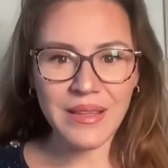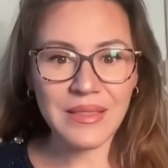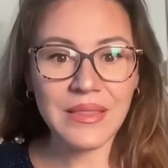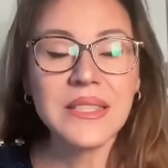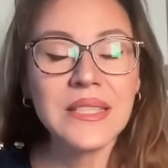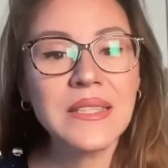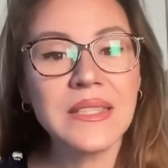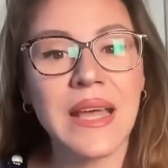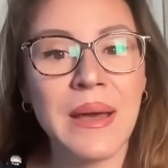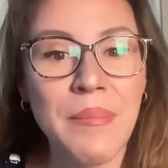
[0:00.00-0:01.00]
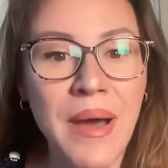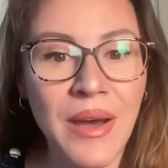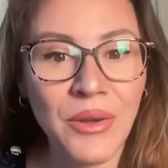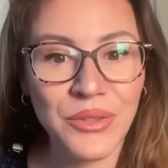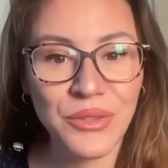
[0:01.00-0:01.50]
This is
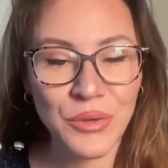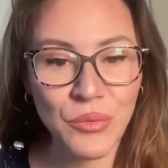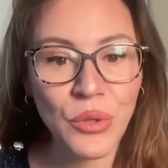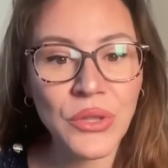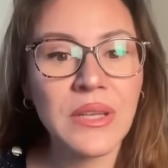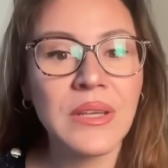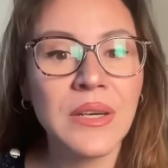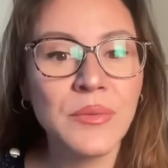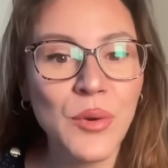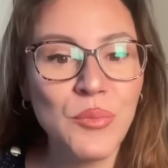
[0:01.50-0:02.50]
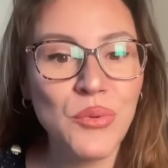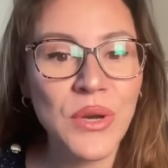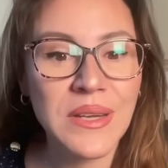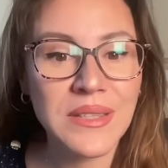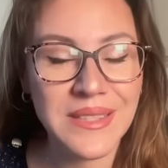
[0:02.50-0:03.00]
about what the year will
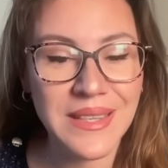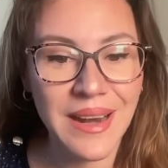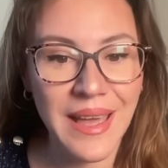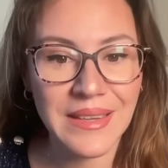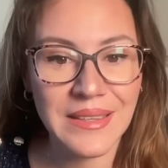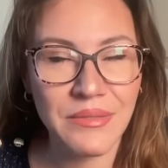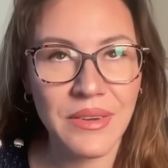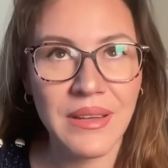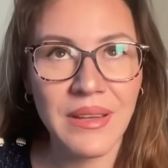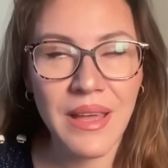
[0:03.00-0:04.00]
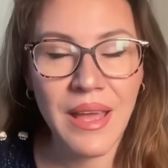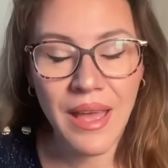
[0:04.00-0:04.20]
bring us collectively.